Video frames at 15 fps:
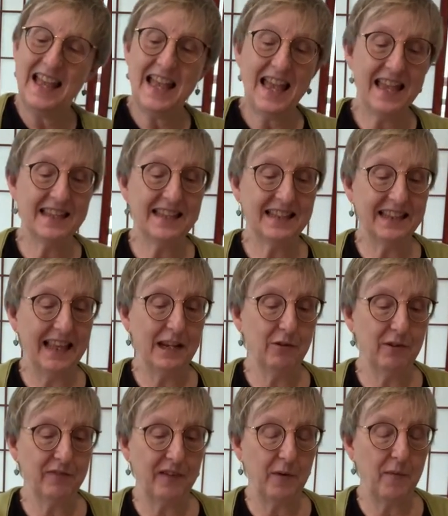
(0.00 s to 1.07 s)
And then later,
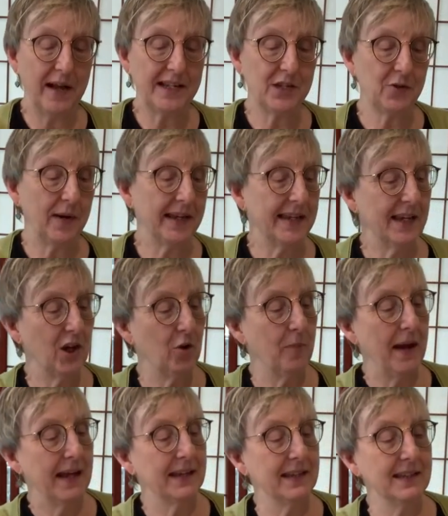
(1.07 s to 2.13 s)
if I want to, I can go
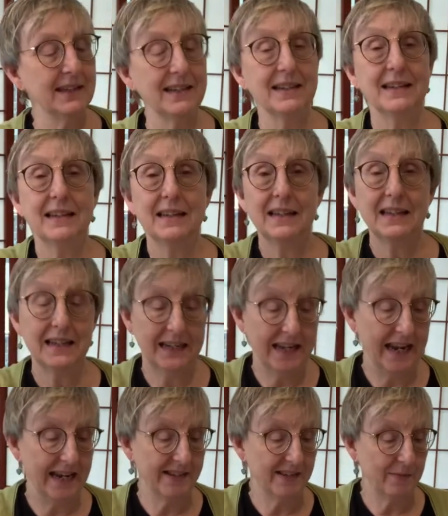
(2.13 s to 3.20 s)
back in and
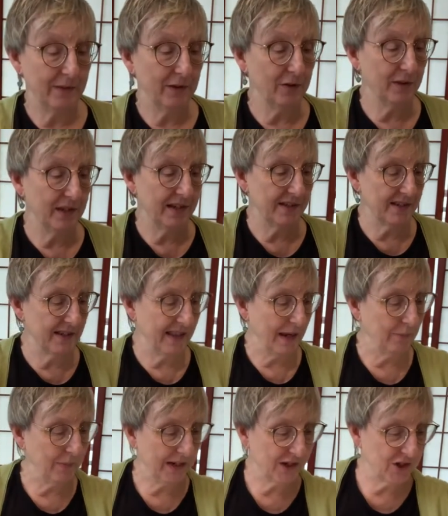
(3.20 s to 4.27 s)
add some other things to
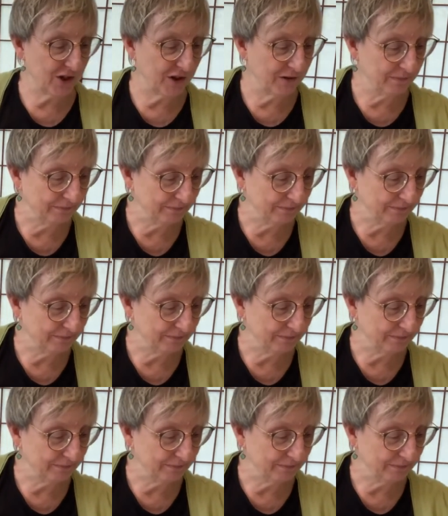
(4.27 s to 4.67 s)
that picture.